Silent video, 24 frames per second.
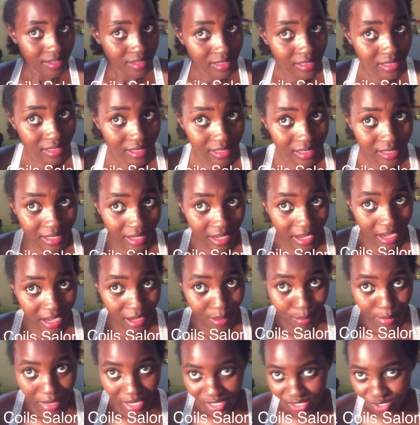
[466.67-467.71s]
So
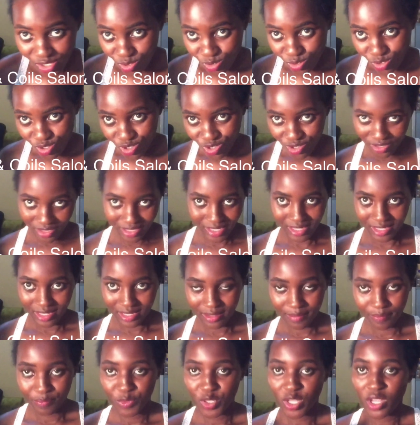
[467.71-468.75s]
second bantu
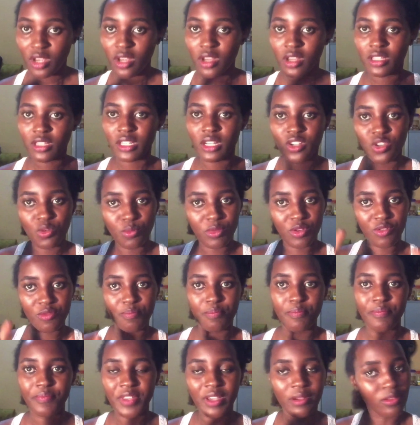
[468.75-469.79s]
knot. So
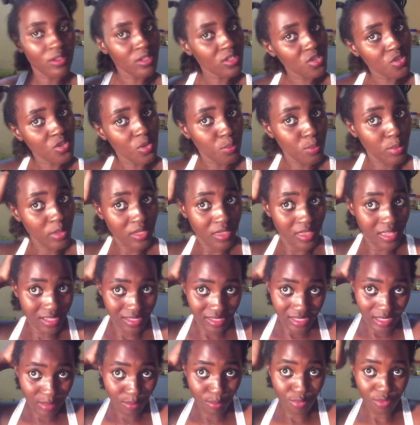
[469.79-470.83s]
I'm going to repeat the
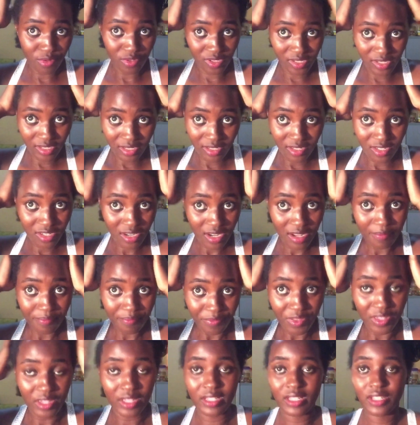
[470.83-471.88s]
same procedure
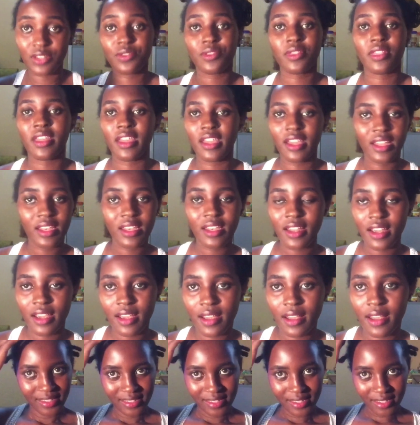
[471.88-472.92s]
until the end.
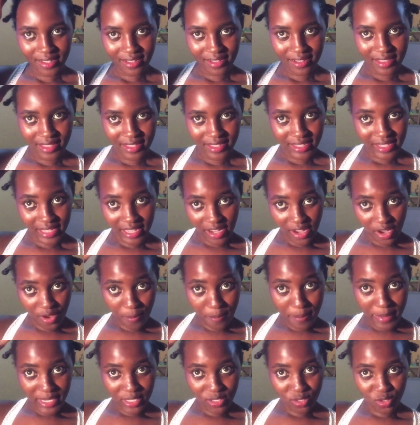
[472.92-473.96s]
So these are
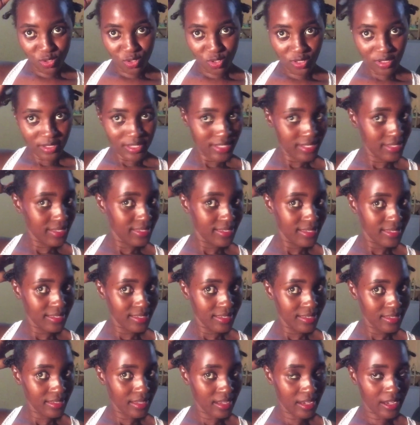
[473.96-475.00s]
our bantu
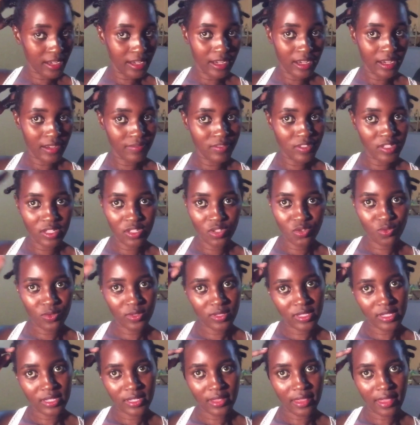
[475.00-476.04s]
knots. I've just
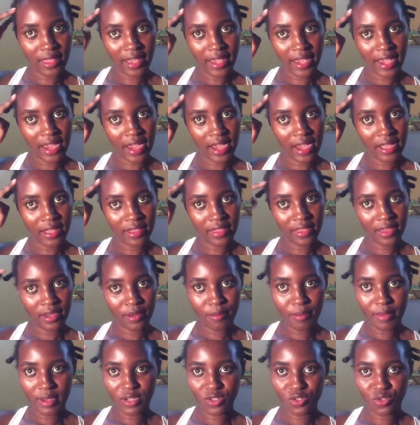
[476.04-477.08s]
twisted the hair and
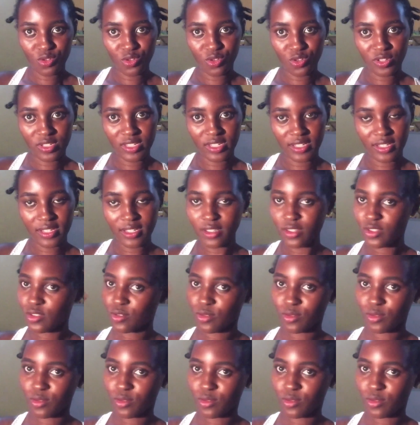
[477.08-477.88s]
then bantu knotted it.